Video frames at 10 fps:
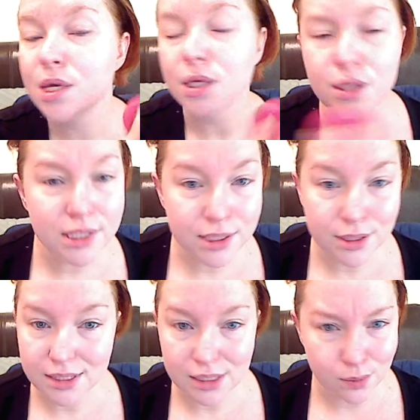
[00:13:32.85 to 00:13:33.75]
You can
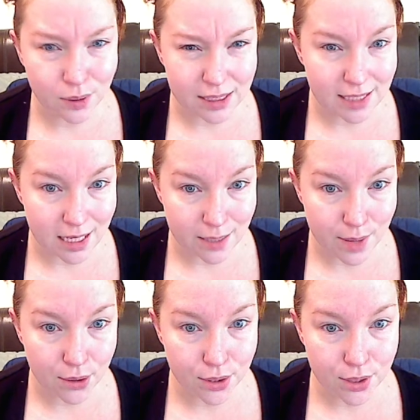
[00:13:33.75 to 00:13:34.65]
use this with a setting
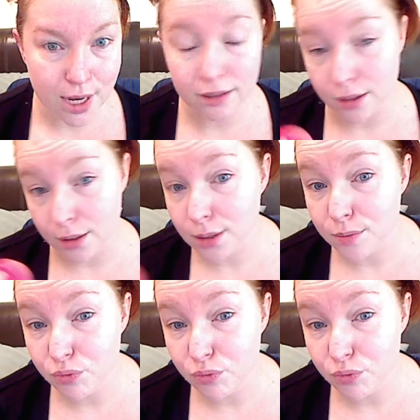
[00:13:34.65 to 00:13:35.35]
powder and a